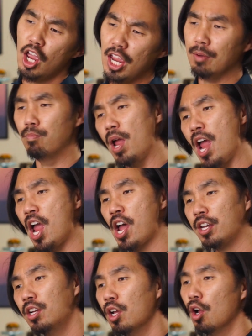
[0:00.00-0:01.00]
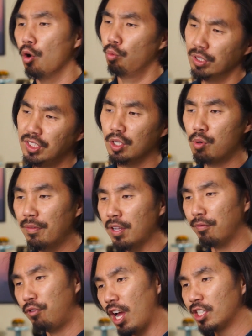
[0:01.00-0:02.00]
hey man, what's the
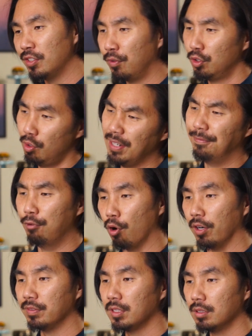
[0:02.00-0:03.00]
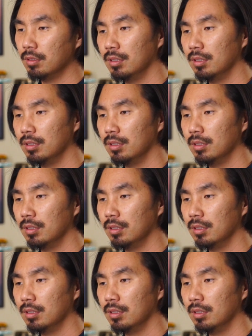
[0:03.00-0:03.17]
equivalent fraction for 3/4?